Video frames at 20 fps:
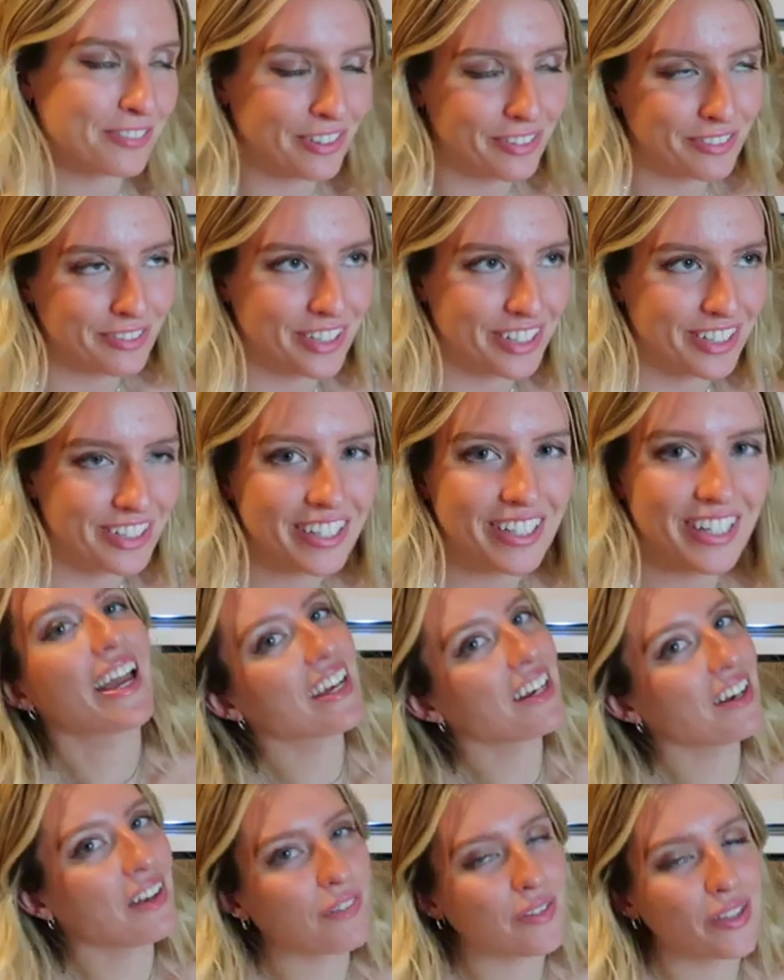for fun.
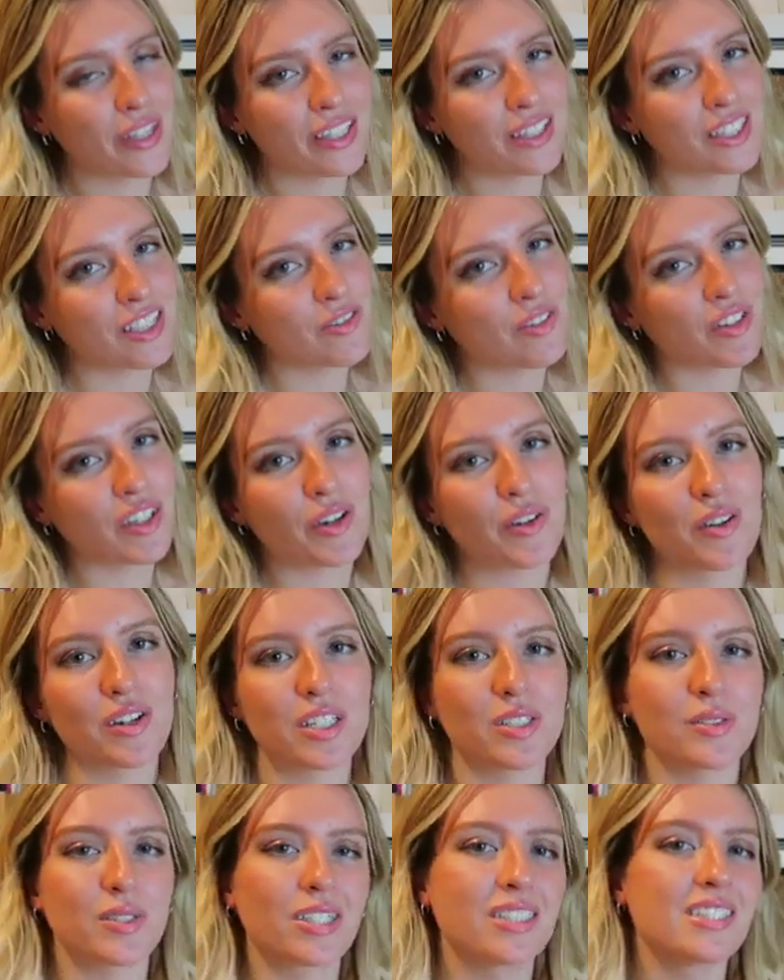And if you like this video
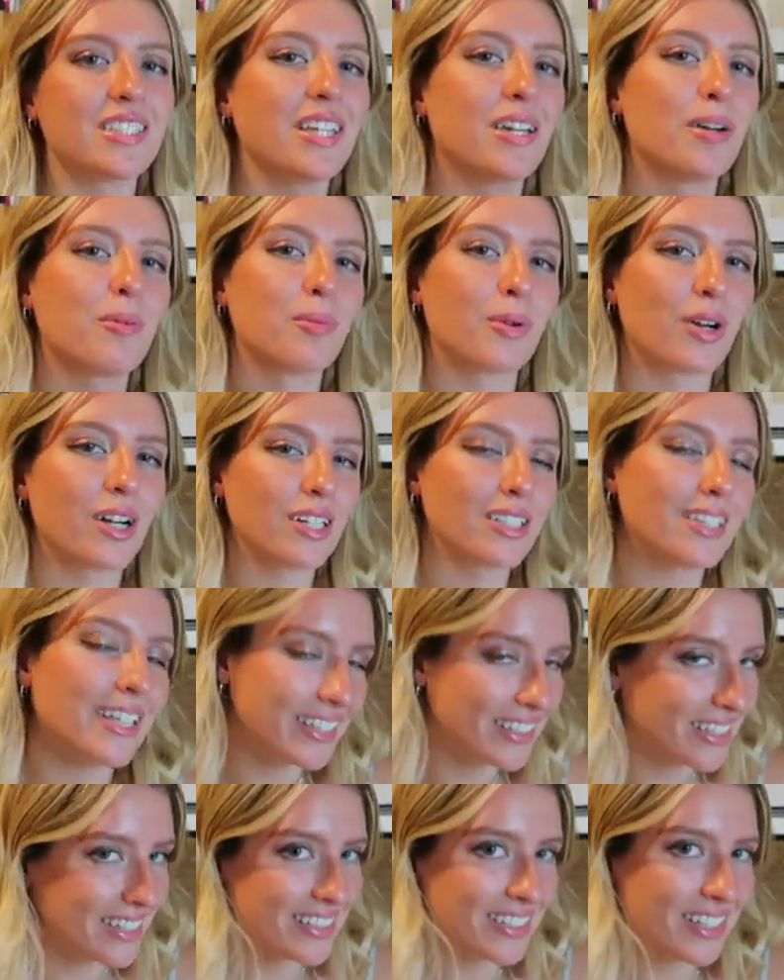and you want to see more
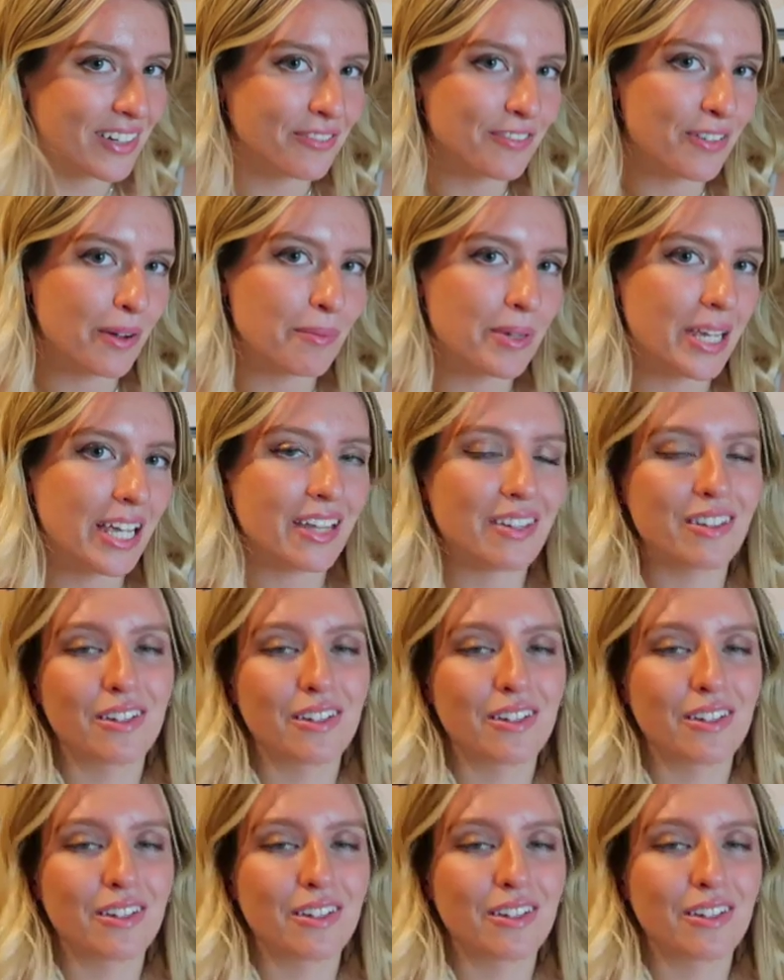like this and from me,